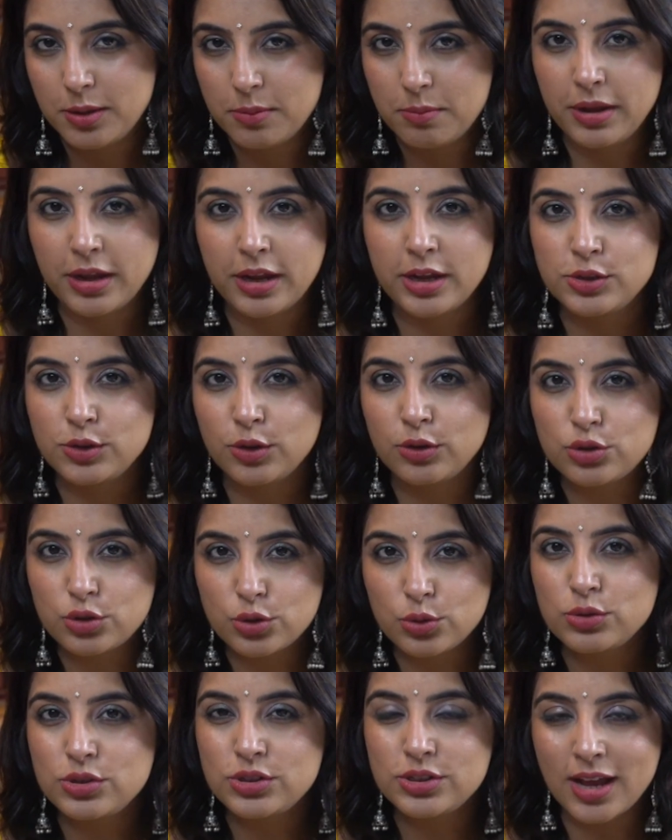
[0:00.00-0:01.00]
because your
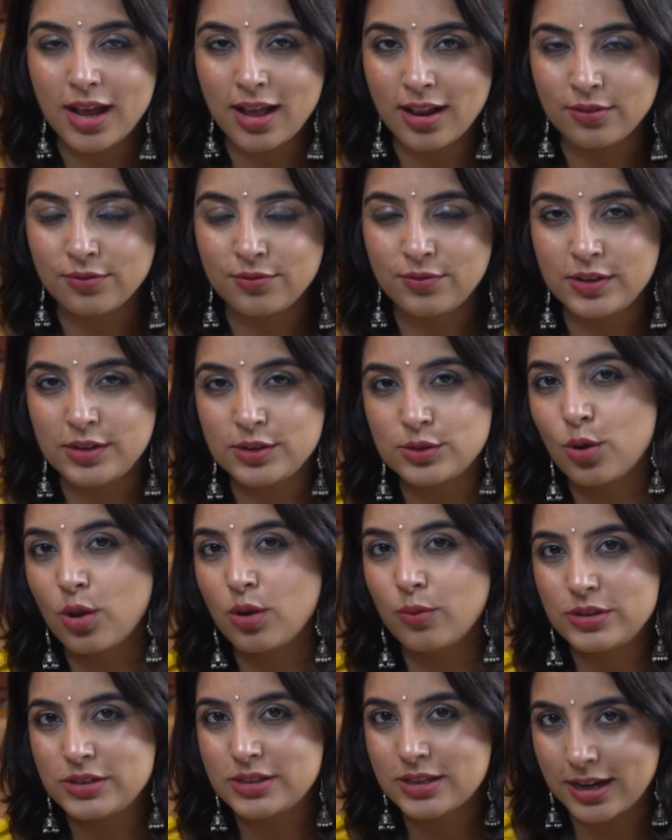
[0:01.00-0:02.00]
true self is
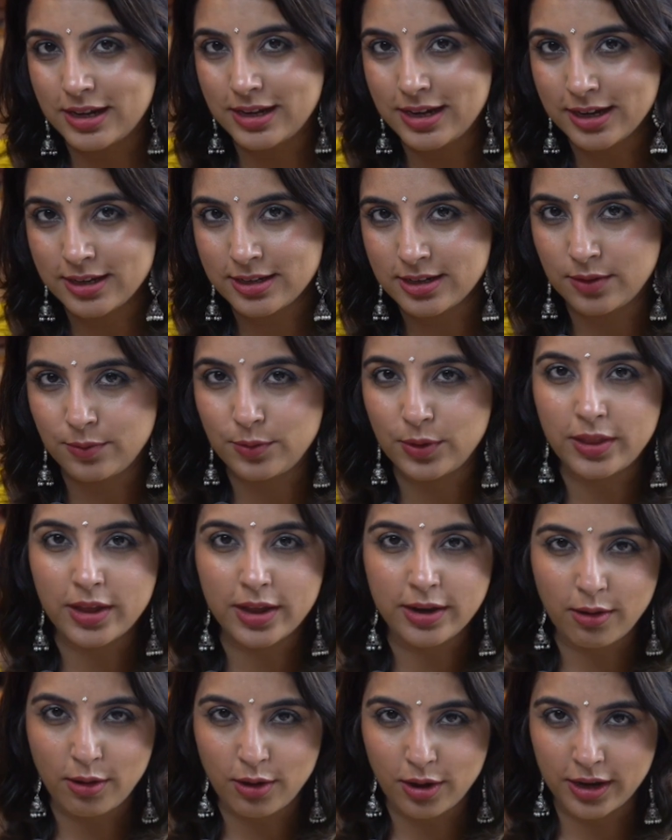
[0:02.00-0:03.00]
always connected with
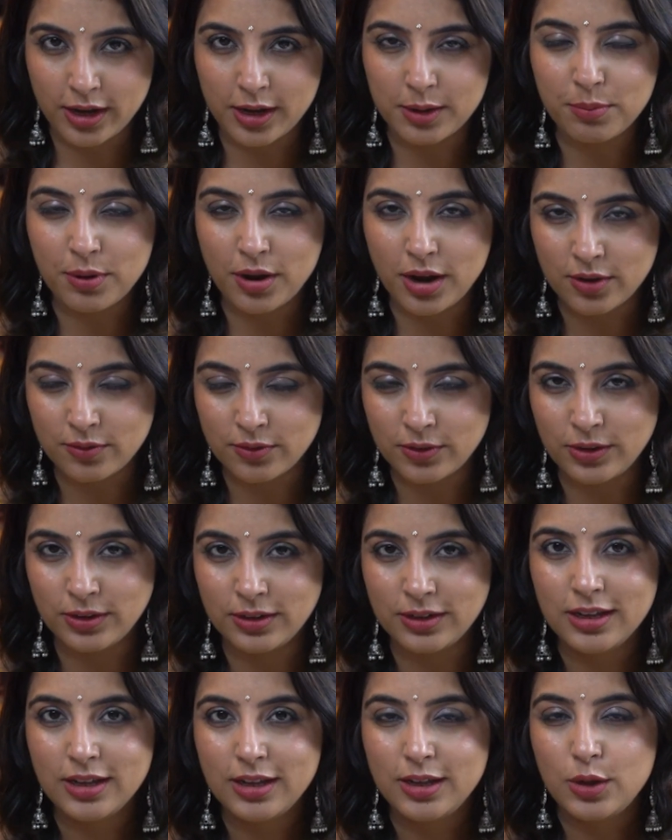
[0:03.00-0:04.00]
that higher
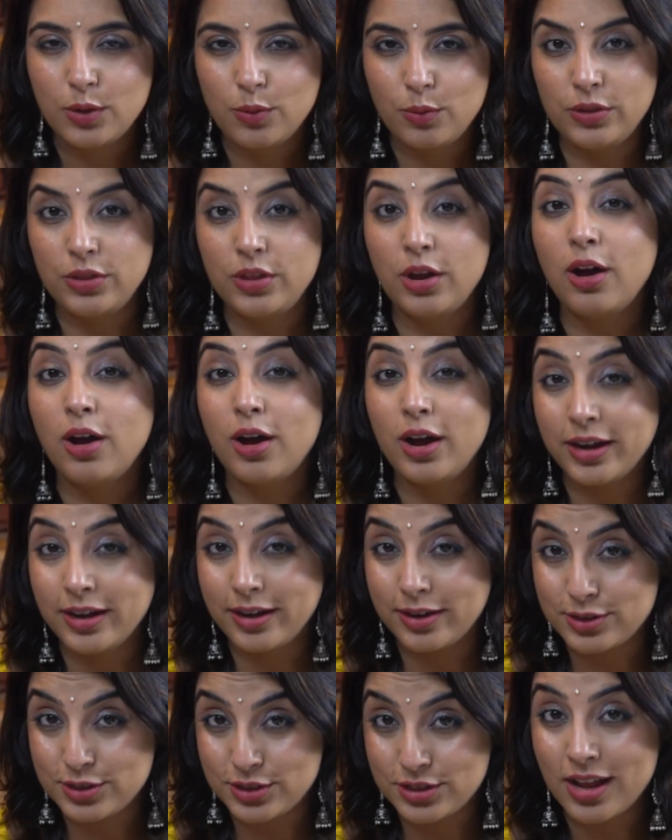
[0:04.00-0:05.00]
power, with the
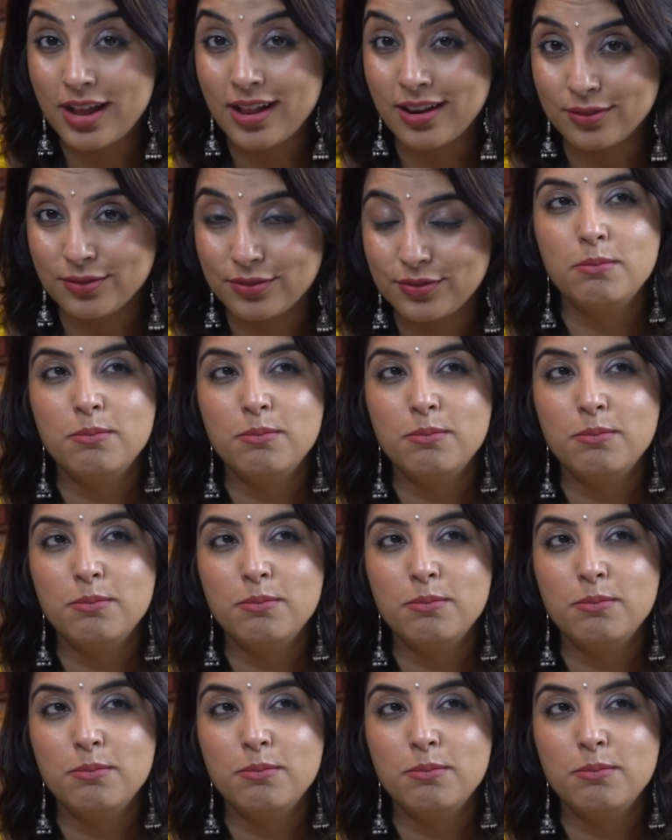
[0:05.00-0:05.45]
higher self.